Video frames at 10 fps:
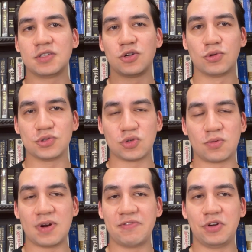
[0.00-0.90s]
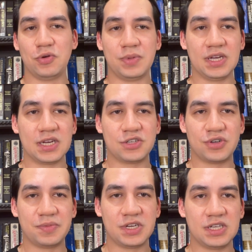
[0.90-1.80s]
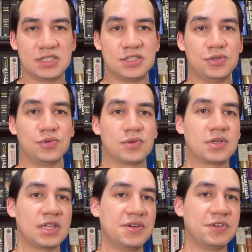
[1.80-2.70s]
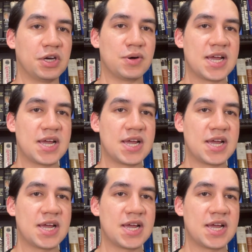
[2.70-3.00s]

total store revenue being attributed to Klaviyo.